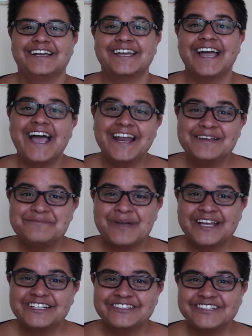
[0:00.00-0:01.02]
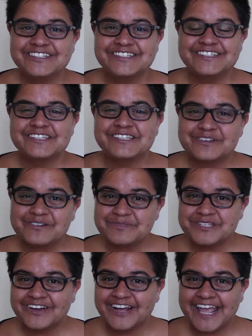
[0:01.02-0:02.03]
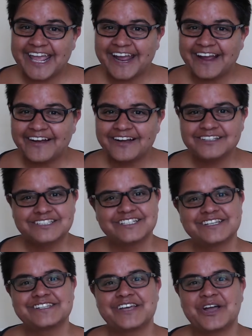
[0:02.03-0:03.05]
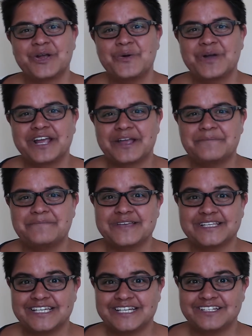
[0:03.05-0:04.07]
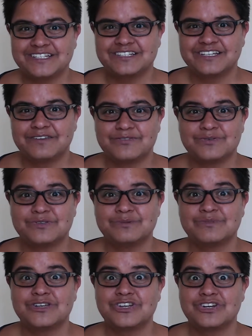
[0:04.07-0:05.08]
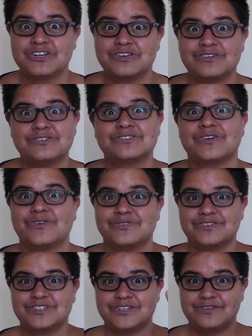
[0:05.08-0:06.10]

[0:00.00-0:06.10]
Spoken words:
Hello patrons, Scriptonite here. Just a quick message to give you some good news on two